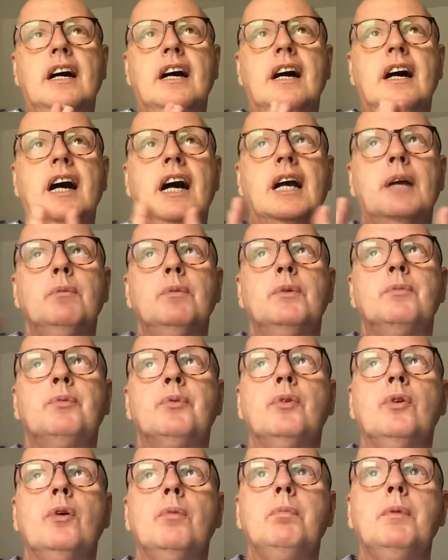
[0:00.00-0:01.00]
I would
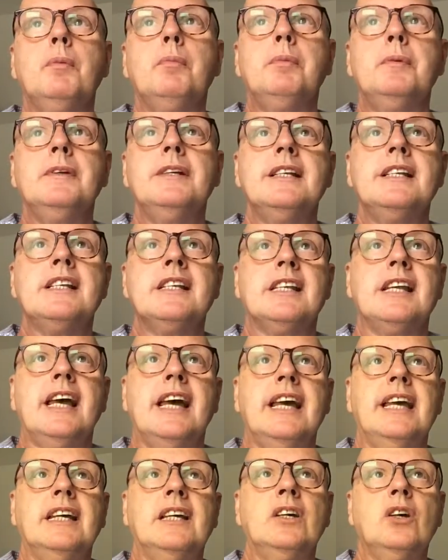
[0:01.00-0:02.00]
probably
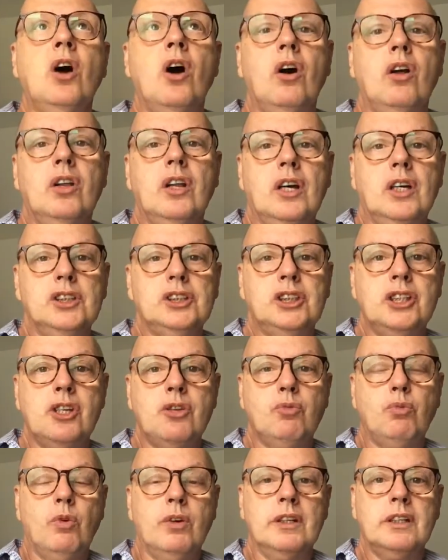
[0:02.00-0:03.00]
say collage is
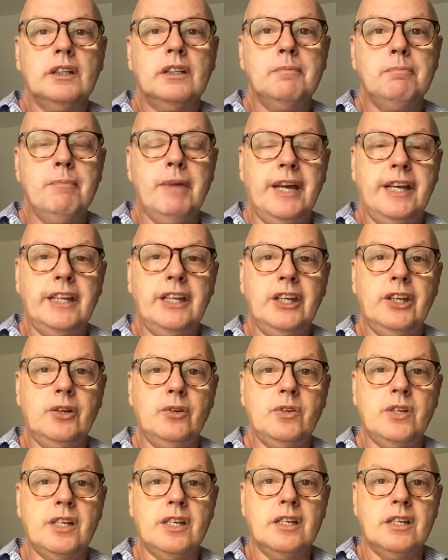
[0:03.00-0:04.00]
one of the main
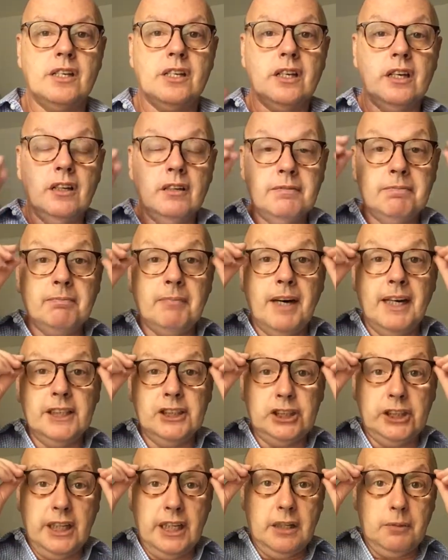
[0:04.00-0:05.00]
uses of my
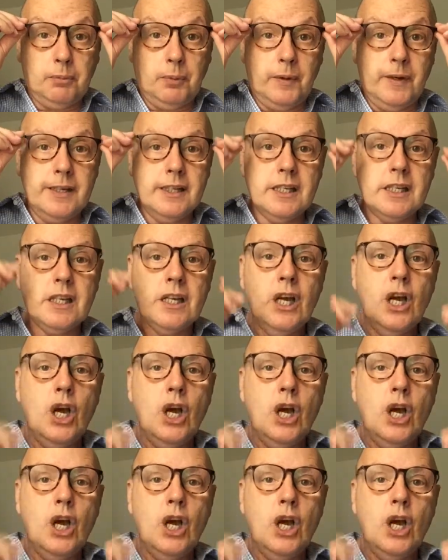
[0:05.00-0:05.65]
gel prints,